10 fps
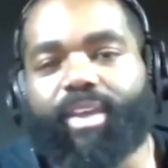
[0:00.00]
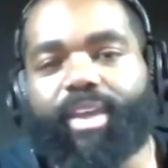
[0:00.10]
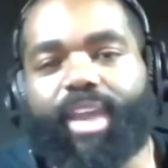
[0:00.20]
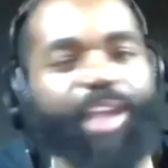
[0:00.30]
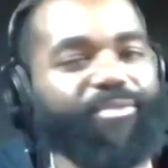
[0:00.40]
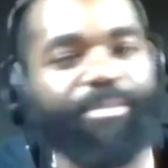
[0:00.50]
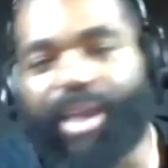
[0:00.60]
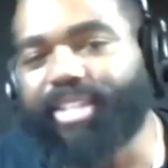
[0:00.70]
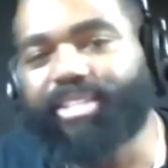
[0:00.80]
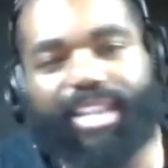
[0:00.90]

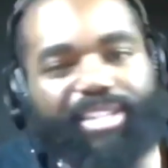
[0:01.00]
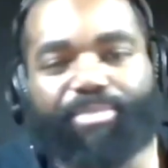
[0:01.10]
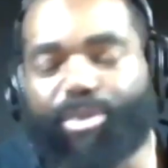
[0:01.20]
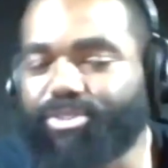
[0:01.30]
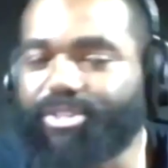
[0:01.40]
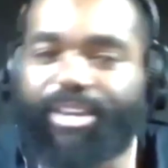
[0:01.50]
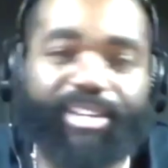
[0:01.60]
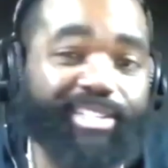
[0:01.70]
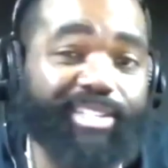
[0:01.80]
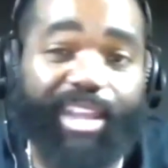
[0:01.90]
Everybody's not supposed to
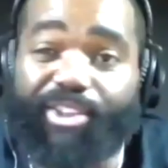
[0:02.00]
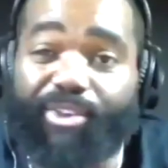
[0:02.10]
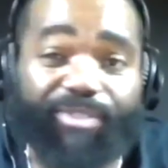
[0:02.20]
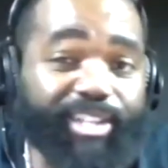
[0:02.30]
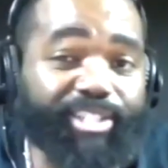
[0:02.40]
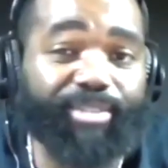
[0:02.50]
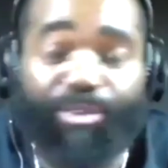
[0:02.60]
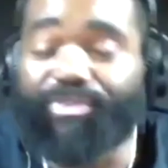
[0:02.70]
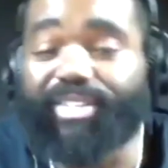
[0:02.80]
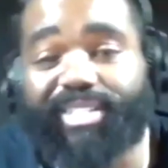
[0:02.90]
understand your vision.
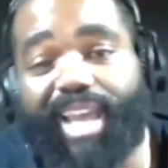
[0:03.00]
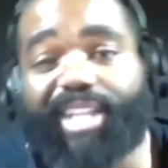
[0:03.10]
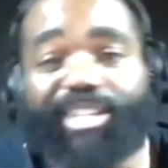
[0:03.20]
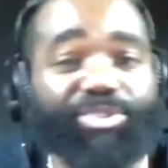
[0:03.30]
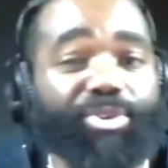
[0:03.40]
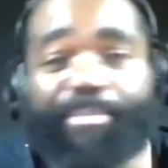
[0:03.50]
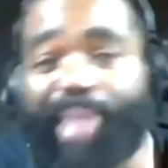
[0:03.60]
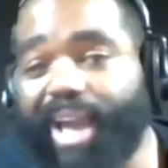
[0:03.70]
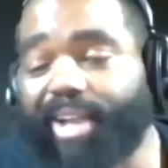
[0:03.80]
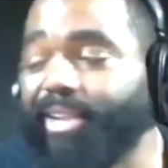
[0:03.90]
Move in silence. You're the
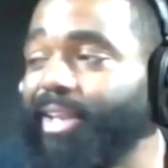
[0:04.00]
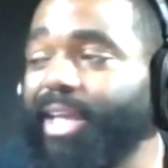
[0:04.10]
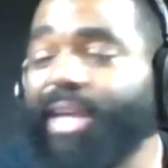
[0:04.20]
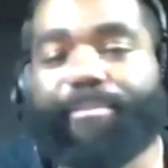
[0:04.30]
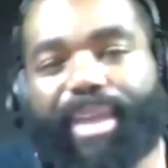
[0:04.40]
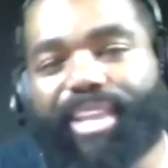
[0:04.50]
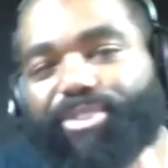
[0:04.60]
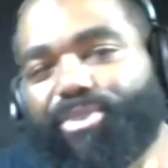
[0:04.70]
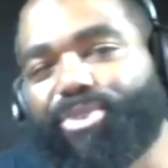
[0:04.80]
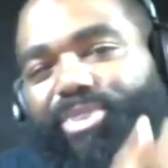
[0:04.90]
pilot. Make
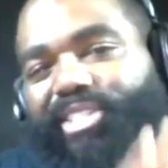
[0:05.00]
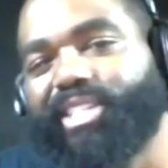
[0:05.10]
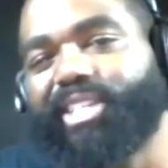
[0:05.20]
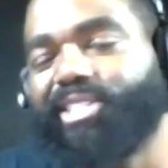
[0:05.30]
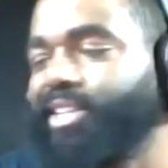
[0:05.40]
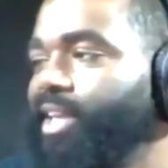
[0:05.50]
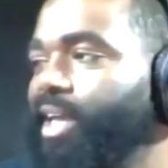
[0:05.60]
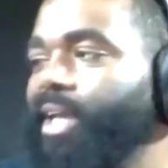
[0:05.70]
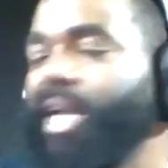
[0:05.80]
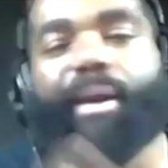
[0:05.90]
your own decision.
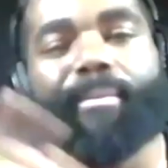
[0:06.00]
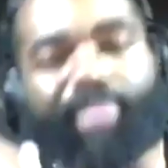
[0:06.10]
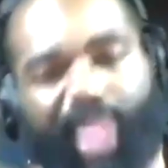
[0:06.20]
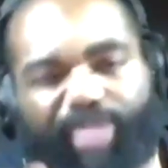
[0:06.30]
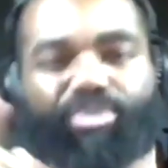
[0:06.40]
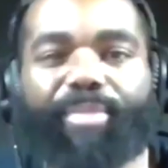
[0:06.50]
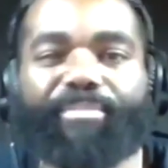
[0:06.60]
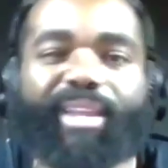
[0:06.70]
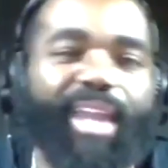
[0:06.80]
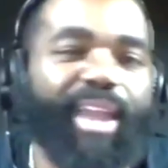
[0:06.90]
Life's one
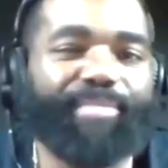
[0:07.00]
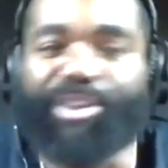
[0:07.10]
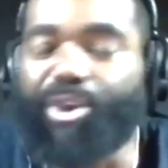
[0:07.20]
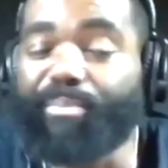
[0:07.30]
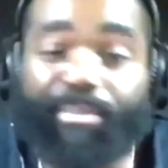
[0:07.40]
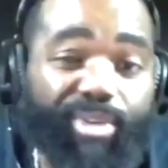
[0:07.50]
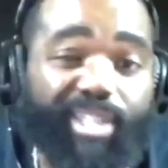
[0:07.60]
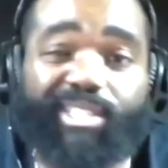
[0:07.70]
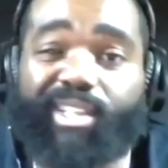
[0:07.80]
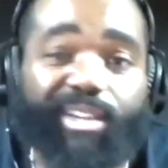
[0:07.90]
big game, but don't be
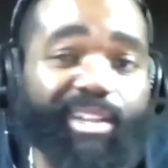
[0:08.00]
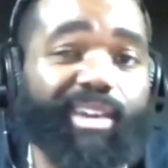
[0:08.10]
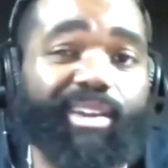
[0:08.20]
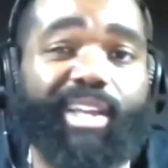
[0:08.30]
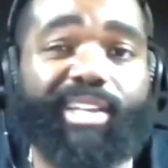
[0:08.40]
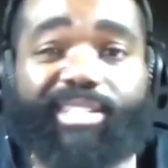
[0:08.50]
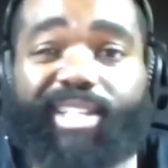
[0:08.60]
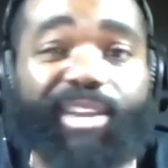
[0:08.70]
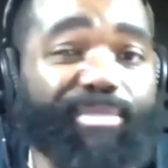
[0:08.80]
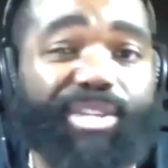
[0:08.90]
pressing your luck.
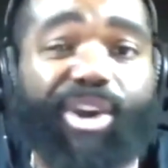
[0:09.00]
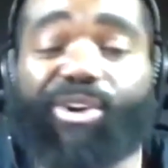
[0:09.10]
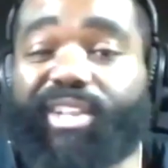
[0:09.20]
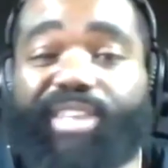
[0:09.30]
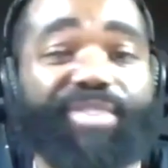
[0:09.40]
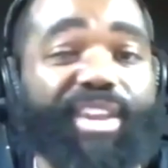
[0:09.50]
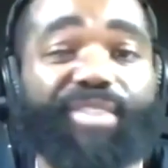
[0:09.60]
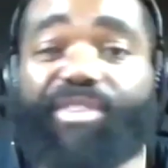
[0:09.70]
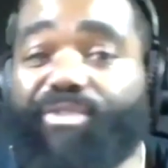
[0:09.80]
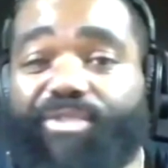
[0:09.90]
Stand up tall, even if
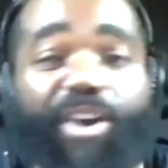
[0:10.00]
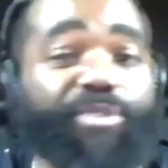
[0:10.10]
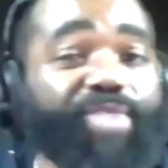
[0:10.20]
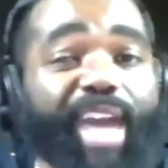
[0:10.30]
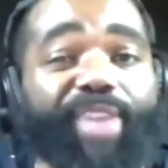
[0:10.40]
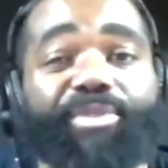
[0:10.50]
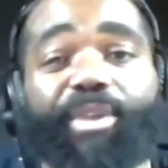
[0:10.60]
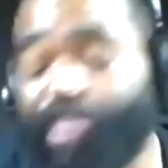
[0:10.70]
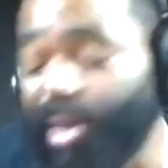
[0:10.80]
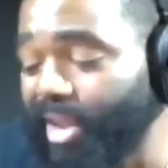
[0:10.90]
you fall flat on
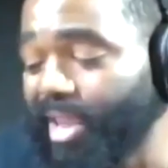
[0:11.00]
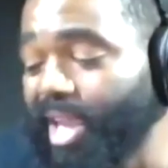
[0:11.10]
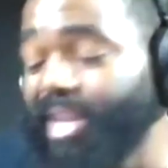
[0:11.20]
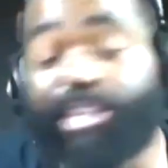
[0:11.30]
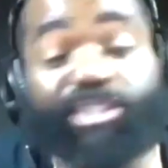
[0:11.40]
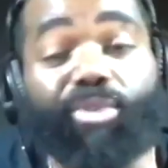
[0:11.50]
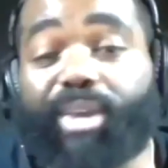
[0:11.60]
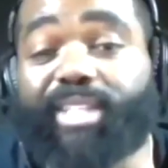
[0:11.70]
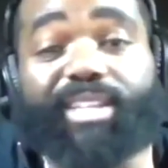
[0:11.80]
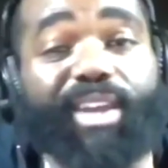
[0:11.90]
your butt. There's
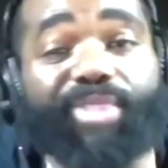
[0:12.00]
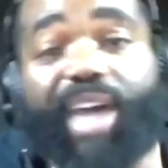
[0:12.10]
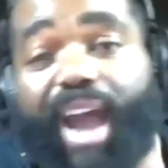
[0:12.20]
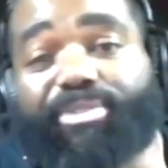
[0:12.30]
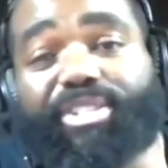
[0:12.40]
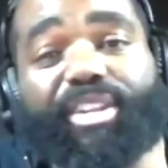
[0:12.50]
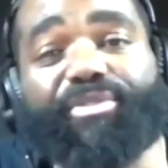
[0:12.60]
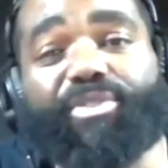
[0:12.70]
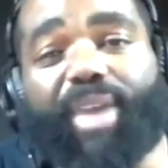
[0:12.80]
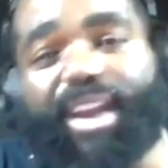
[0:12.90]
always another option if
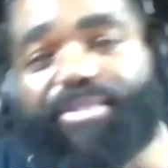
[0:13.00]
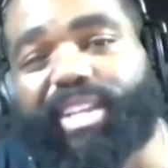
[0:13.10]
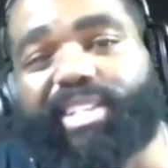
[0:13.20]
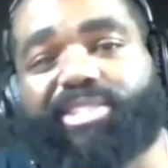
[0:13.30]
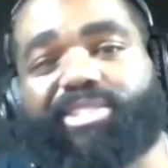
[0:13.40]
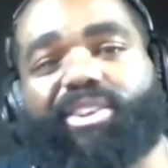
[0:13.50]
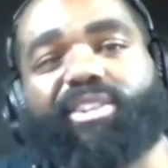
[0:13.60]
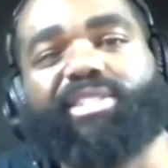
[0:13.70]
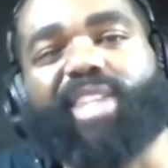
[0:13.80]
you ever get stuck. Stay